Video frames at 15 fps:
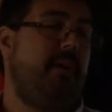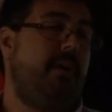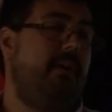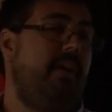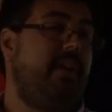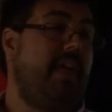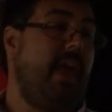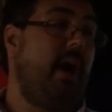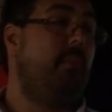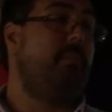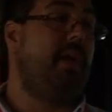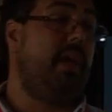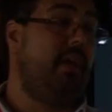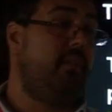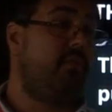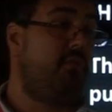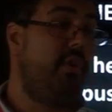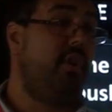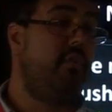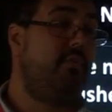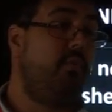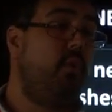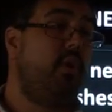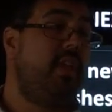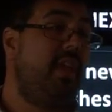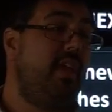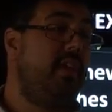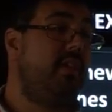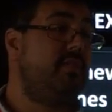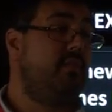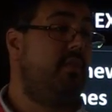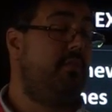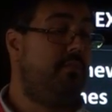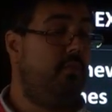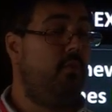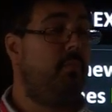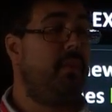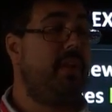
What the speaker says: period now being 3 to 4 years on a full